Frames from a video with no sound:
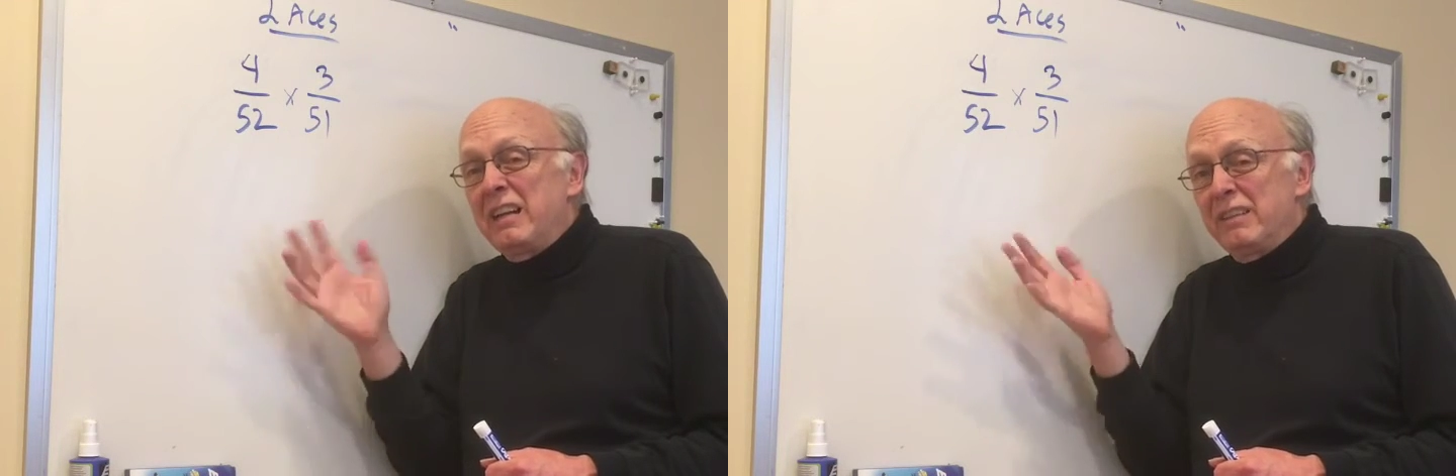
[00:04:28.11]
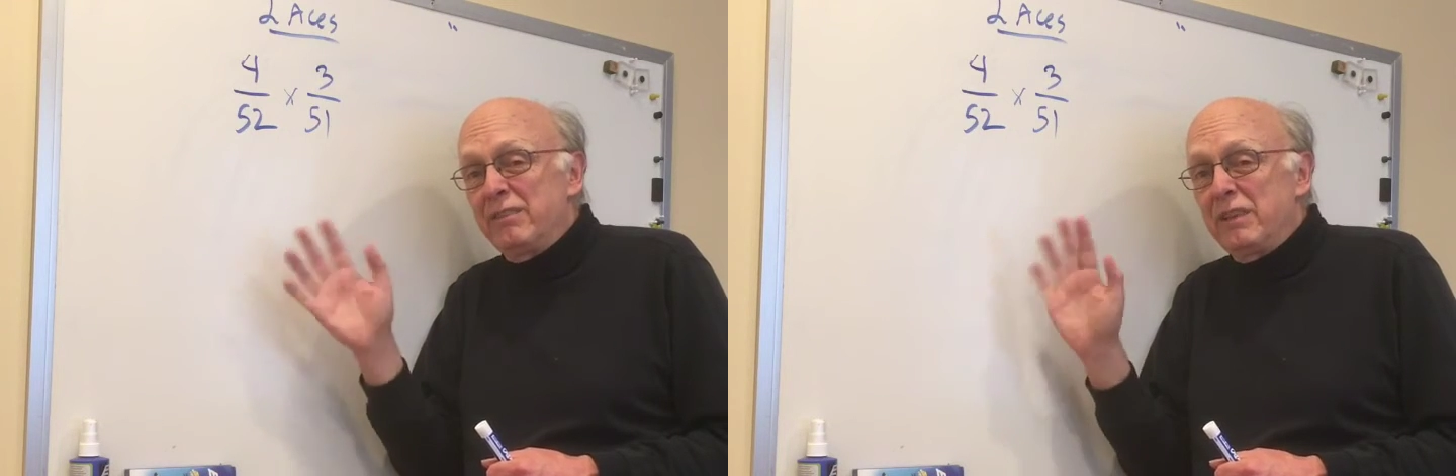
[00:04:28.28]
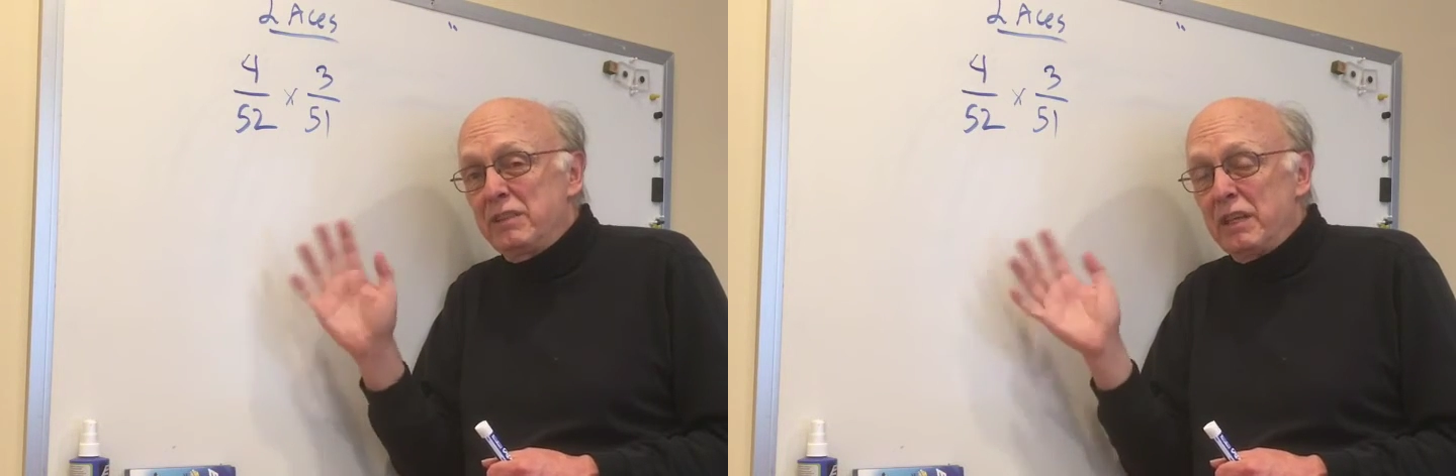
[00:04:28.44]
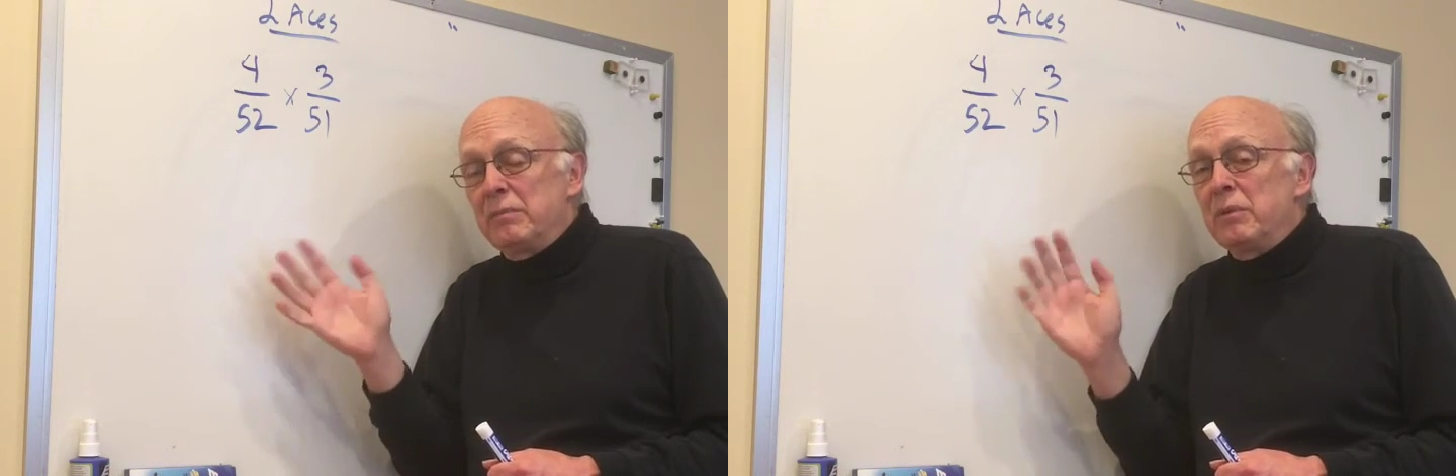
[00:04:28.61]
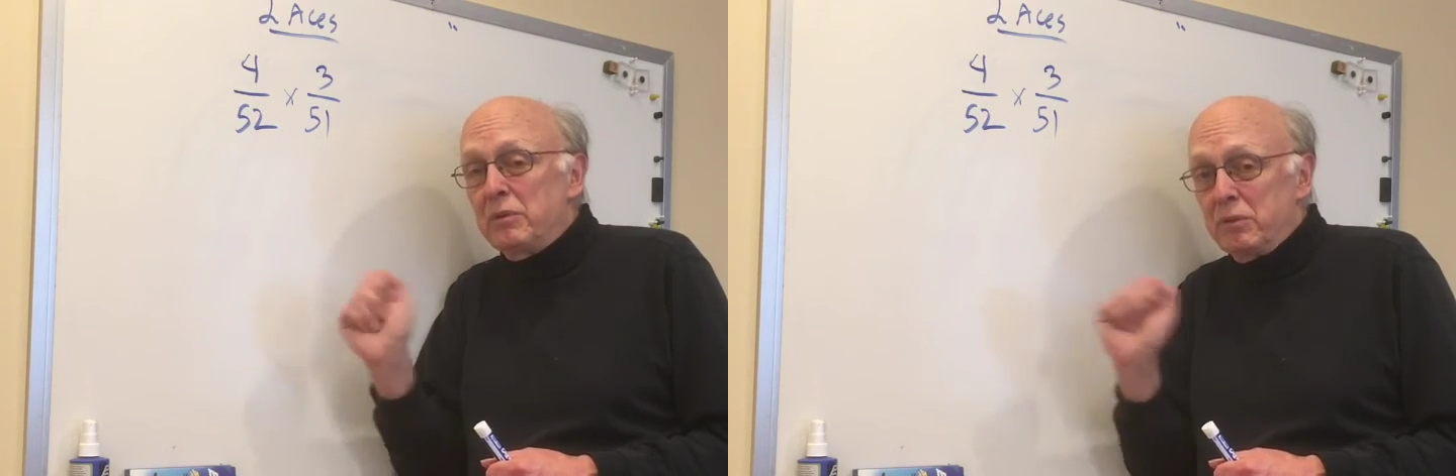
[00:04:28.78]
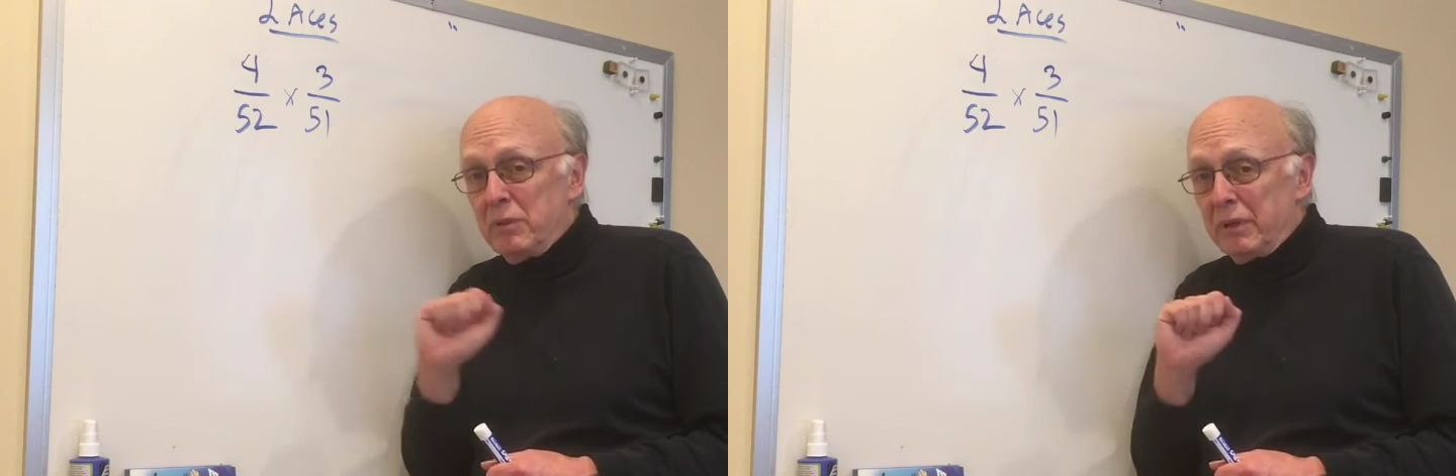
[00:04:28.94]
of
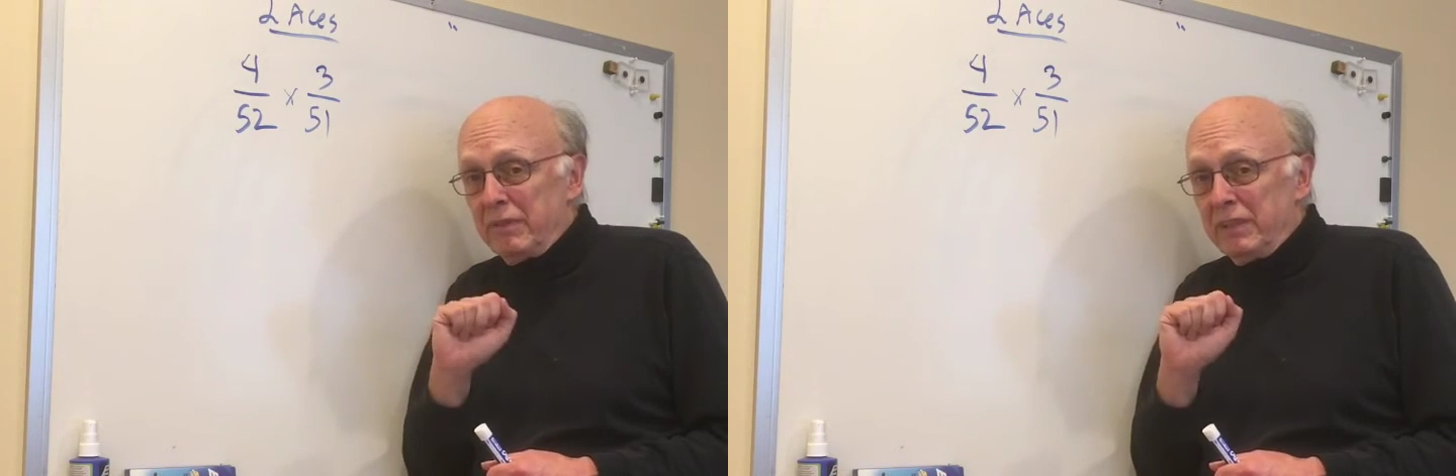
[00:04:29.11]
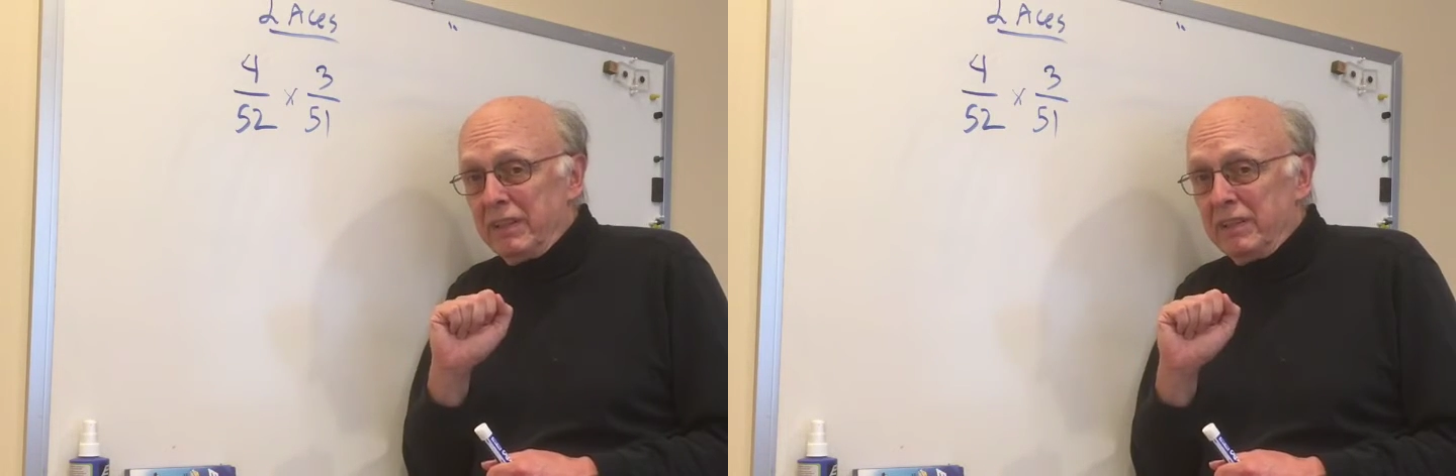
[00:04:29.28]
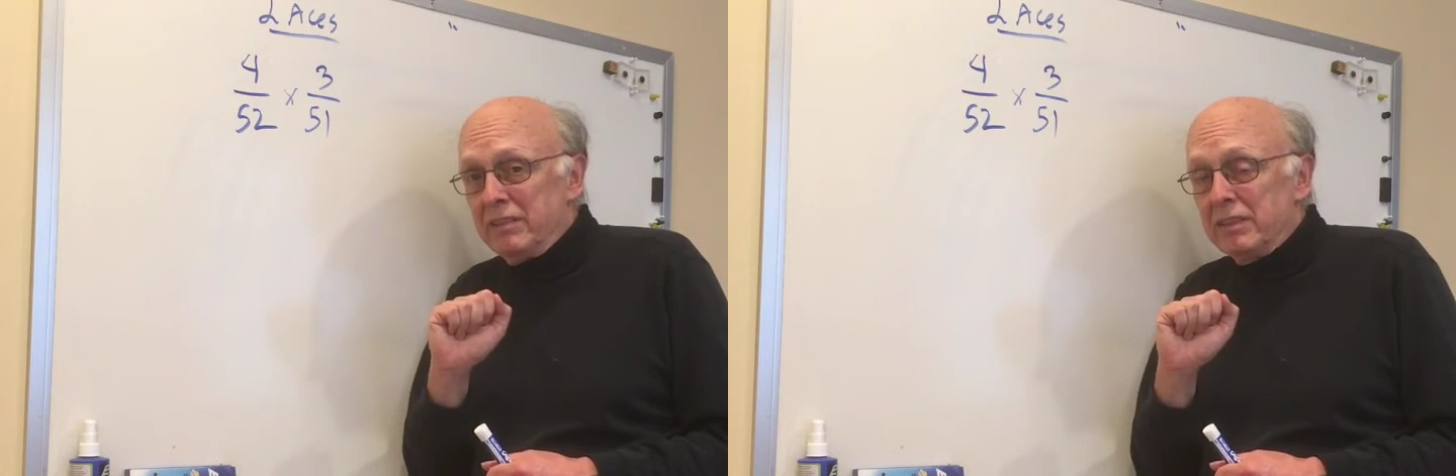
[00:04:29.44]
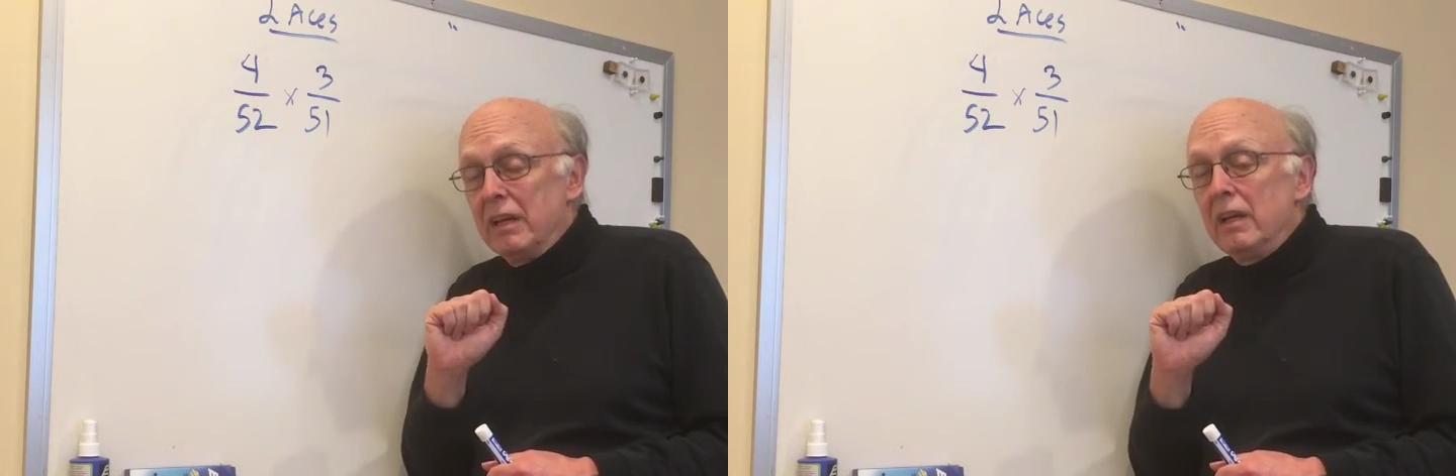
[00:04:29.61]
resembles one of these,